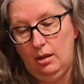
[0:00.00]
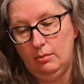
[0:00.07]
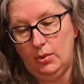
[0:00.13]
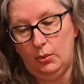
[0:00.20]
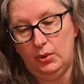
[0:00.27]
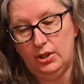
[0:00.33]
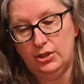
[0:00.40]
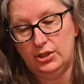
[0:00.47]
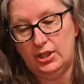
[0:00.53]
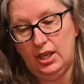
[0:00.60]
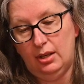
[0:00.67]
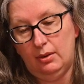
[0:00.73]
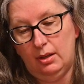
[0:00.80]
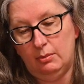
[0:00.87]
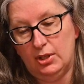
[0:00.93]
But when her
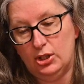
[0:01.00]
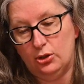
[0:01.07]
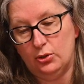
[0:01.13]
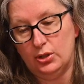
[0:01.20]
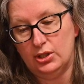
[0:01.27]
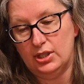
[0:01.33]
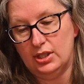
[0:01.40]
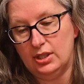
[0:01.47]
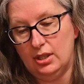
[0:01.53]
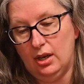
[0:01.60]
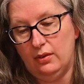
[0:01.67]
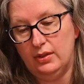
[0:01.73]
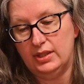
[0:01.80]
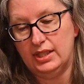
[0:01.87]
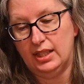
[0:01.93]
scheming mistress
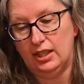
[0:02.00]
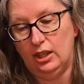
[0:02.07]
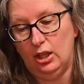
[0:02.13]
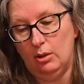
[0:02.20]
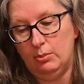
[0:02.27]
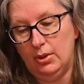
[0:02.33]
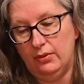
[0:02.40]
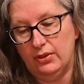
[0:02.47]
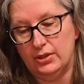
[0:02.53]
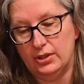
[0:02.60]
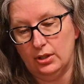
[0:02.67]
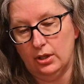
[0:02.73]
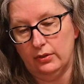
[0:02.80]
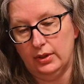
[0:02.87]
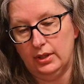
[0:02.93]
discovers that the lump of a
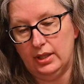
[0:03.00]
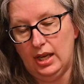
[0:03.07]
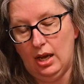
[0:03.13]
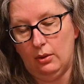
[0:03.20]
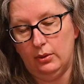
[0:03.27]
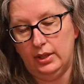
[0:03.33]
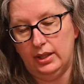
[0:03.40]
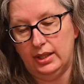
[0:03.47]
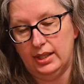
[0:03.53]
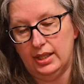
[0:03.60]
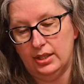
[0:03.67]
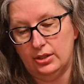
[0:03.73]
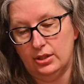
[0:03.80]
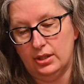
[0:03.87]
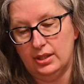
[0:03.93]
servant cowering in the
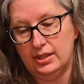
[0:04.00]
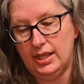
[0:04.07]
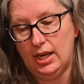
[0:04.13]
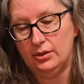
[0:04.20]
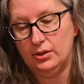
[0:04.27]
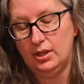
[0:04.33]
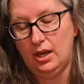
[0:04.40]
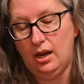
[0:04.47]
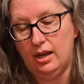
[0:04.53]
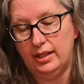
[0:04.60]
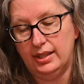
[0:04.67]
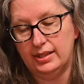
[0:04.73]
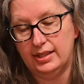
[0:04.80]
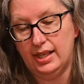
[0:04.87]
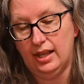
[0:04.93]
kitchen is actually
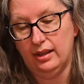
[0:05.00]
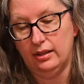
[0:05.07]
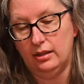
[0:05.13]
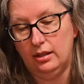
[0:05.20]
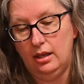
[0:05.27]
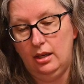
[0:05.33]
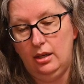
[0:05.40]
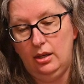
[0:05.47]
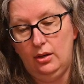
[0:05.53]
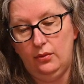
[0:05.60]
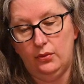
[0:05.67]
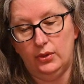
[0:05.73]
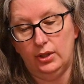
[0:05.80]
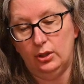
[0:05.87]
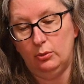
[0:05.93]
hiding a talent
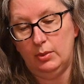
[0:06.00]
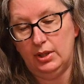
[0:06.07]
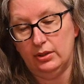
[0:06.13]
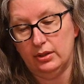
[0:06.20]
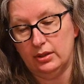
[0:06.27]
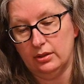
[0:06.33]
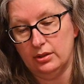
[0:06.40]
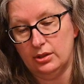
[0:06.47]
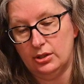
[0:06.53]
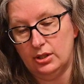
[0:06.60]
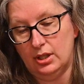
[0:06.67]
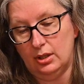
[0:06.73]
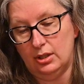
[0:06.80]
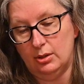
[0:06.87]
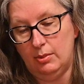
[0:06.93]
for little miracles,
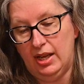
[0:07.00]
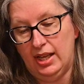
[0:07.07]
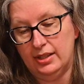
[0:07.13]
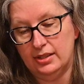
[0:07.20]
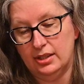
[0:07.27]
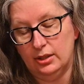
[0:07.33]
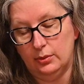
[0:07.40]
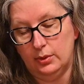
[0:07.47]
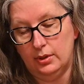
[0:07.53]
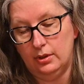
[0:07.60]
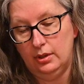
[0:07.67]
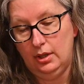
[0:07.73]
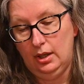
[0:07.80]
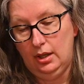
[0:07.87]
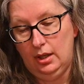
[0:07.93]
she demands
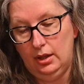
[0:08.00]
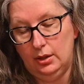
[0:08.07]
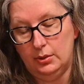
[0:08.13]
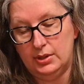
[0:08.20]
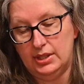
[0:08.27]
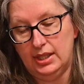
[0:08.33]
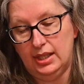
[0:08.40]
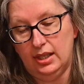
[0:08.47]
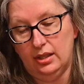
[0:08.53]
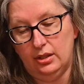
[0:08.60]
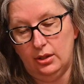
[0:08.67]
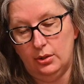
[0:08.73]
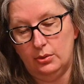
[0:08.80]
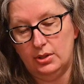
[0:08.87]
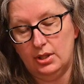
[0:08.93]
Lucia
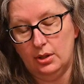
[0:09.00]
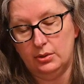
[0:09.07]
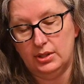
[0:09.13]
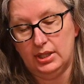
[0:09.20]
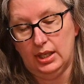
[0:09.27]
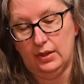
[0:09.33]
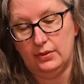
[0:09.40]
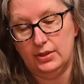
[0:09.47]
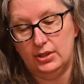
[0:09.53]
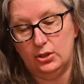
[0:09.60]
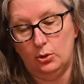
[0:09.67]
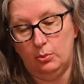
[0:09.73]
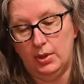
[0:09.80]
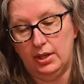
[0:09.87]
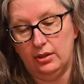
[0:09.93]
use those gifts
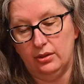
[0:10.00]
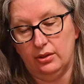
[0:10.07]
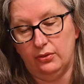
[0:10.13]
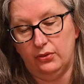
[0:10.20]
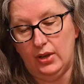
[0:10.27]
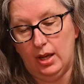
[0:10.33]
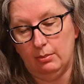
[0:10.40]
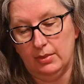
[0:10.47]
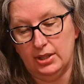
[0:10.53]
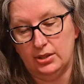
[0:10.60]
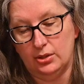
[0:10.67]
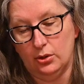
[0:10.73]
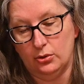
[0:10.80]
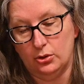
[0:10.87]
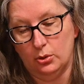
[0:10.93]
to better the family's
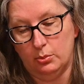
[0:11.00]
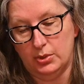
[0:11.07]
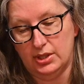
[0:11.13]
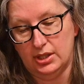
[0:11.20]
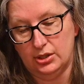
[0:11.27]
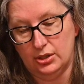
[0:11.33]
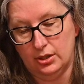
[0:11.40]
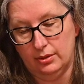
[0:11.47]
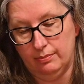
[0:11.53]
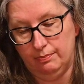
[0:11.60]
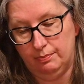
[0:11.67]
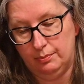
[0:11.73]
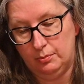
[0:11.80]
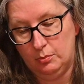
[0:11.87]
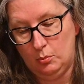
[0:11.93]
social position.
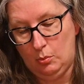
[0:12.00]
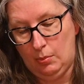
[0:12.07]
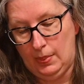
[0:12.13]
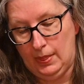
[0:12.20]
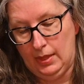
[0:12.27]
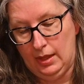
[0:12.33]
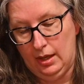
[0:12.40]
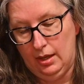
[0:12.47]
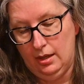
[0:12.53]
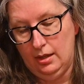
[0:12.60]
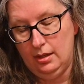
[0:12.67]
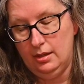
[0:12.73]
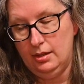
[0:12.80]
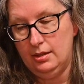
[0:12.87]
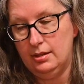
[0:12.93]

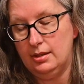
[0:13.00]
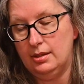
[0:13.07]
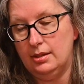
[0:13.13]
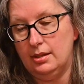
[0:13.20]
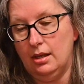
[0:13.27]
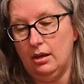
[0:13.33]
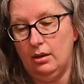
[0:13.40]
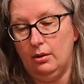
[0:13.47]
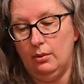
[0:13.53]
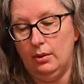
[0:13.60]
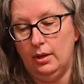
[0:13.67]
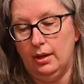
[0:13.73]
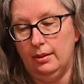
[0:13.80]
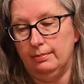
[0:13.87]
So,